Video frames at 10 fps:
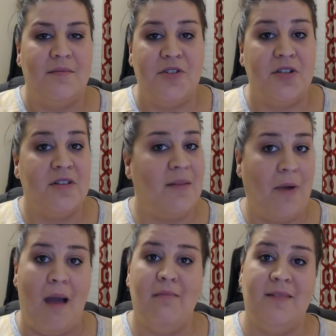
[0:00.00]
I'm sure they
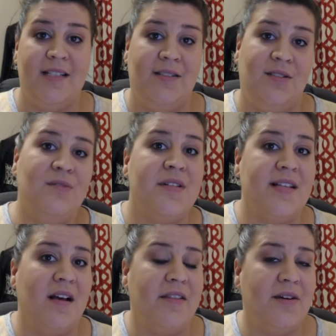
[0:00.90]
probably do
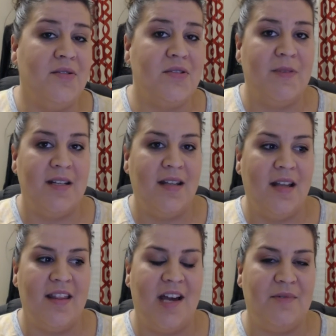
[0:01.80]
sell those, but
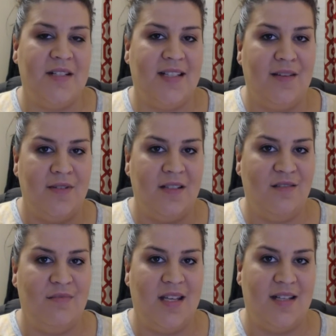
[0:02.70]
none of that was given
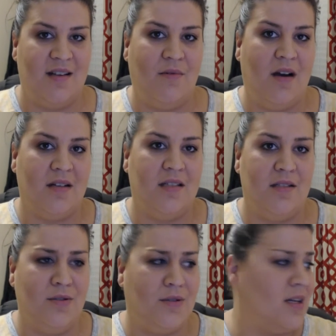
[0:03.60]
to me as I walked in
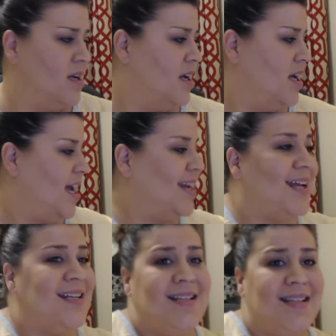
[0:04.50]
the door. And
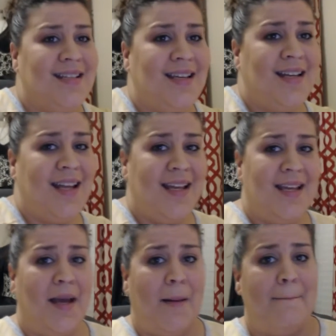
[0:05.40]
I didn't get a
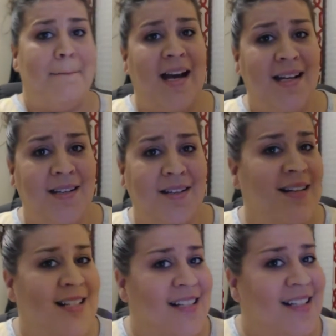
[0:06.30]
binder
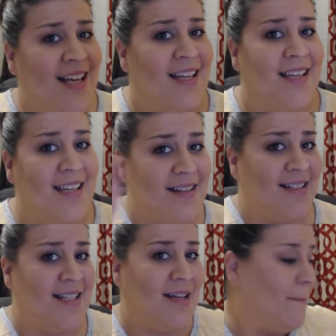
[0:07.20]
and say, here,
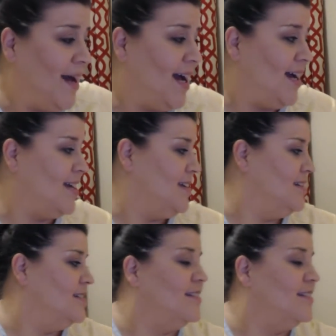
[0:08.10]
see, buy.